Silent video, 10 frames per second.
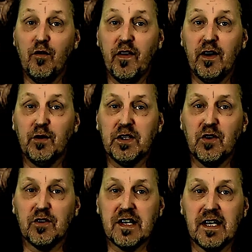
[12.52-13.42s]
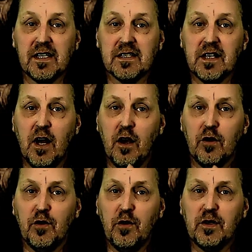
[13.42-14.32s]
fellow guitar slingers,
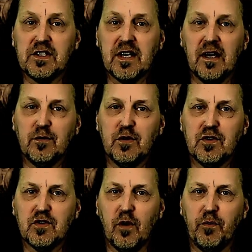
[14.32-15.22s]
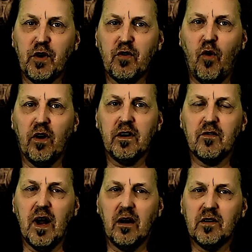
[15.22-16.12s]
you know it's time to stop crawling
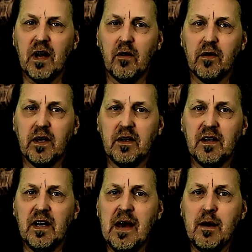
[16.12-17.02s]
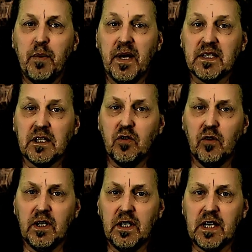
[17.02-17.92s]
around down there in the
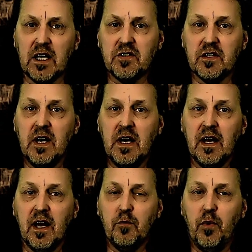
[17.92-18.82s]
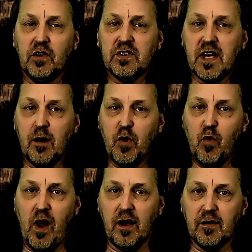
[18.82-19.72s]
pentatonic gutter and box number
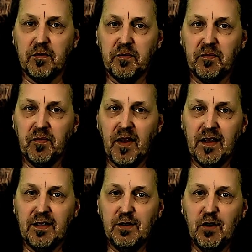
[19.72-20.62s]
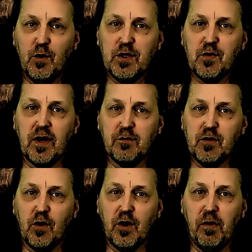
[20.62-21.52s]
1. You know which one I'm
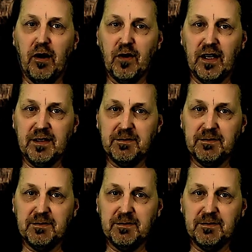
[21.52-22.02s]
talking about, right?